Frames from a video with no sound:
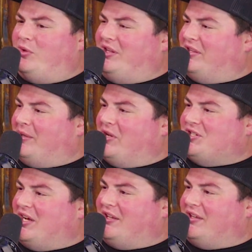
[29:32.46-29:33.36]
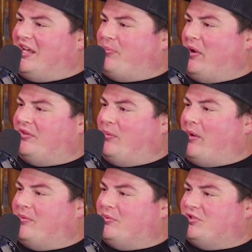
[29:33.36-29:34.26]
really think much of anything. They
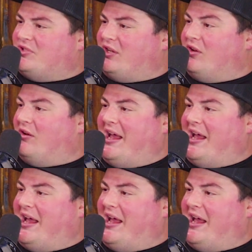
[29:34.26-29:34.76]
probably were just like, you're an